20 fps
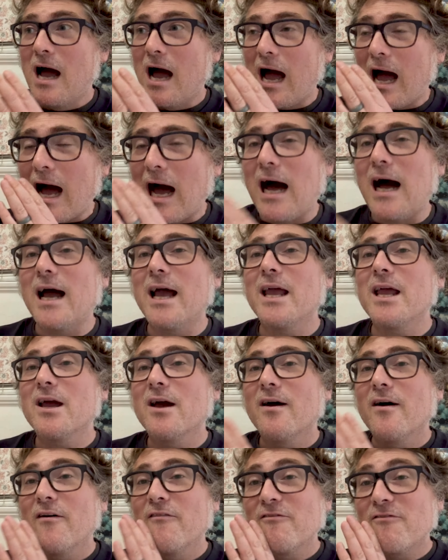I
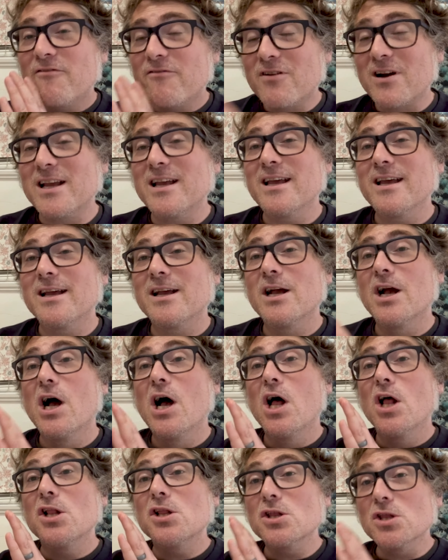freaking
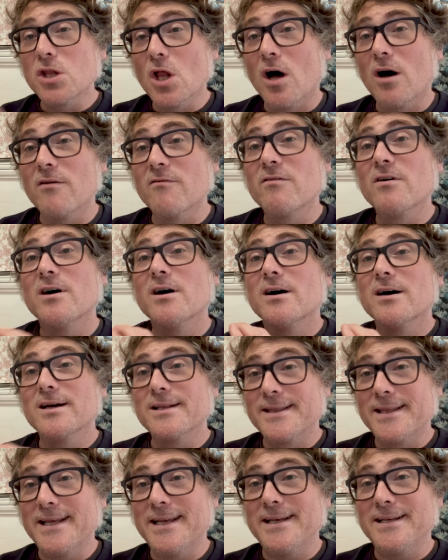love
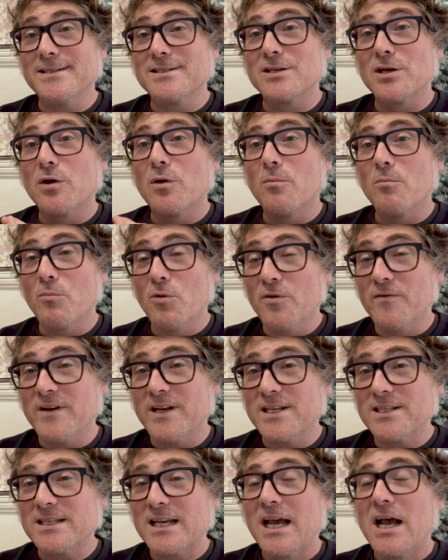these
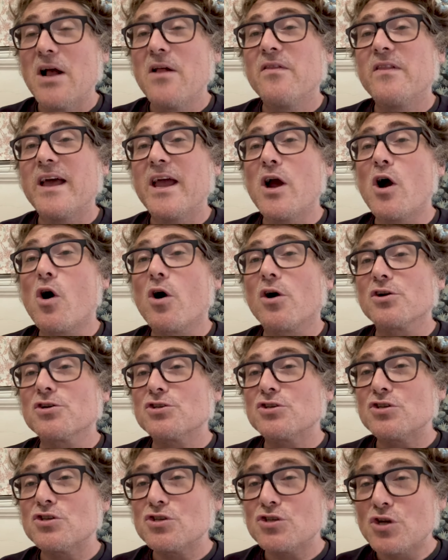movies. They are
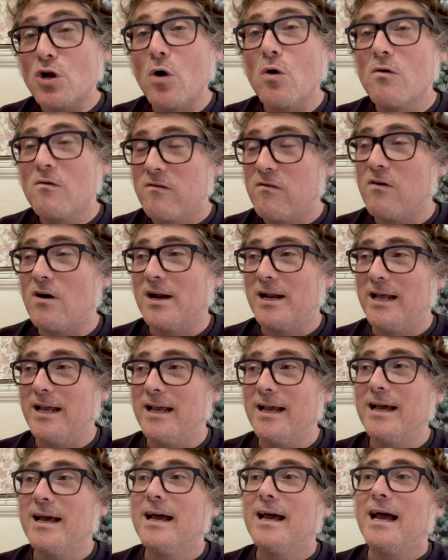so
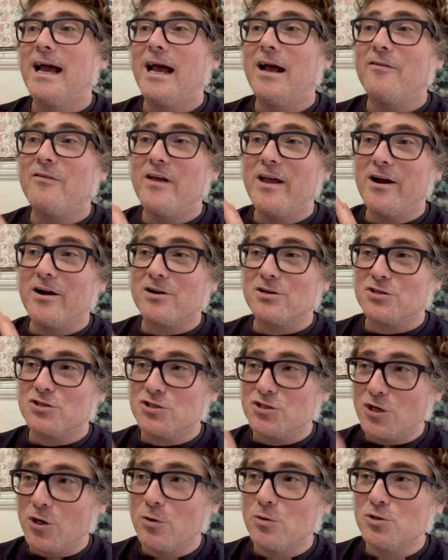funny and they are
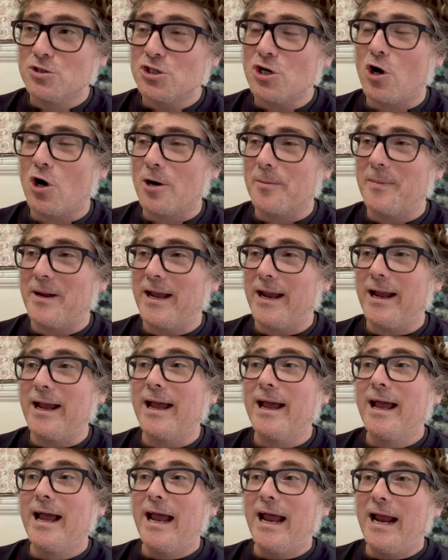so charming
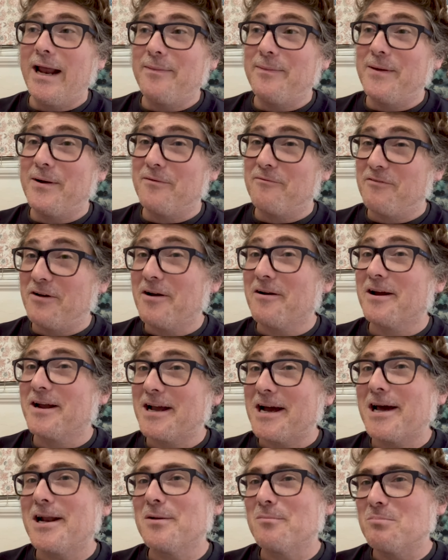and they're very
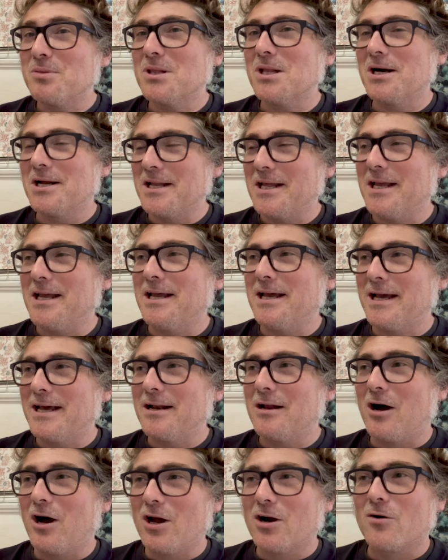kind of bloody, and
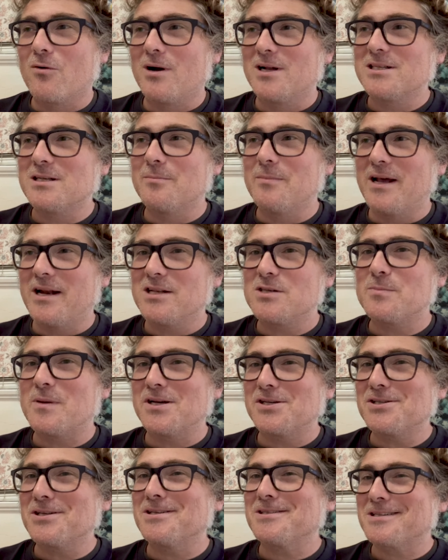Harawata Man
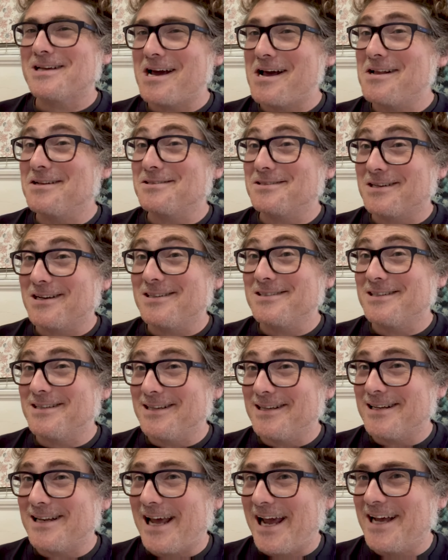especially is kind of scuzzy
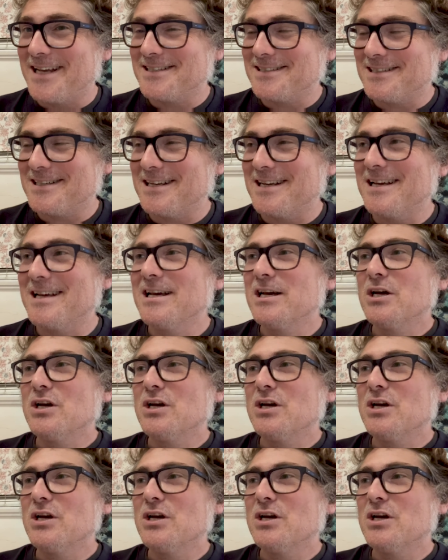and nasty.